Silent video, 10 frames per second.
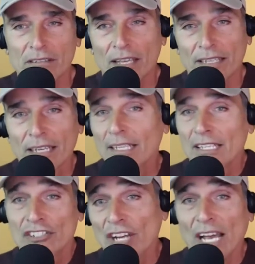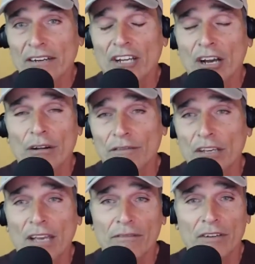It's like, gee, I don't know. If
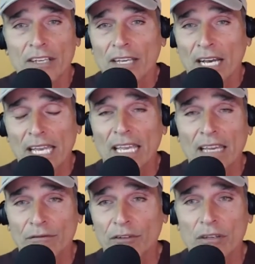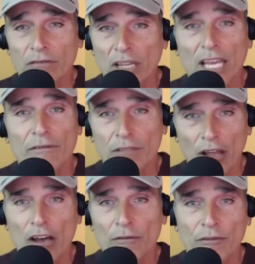you have a handful of
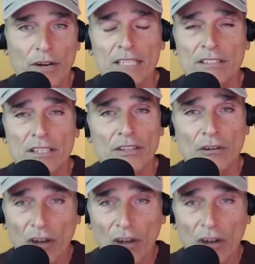lifelong friends and they're